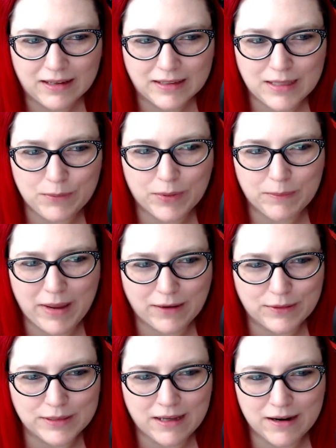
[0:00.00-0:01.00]
They bring back
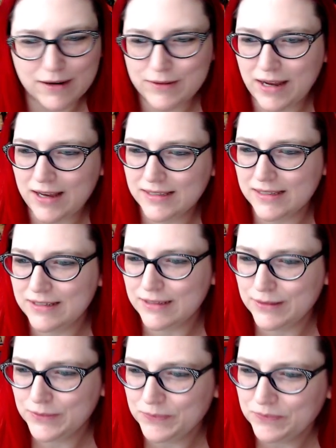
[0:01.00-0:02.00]
Rosario Dawson
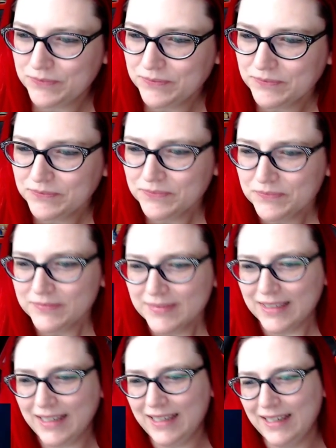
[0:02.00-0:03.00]
too.
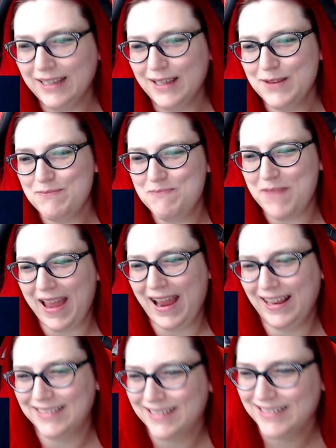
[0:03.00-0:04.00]

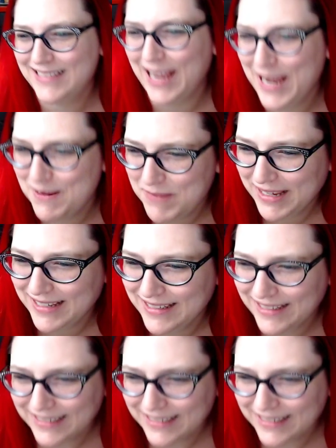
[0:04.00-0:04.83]
Matt Damon.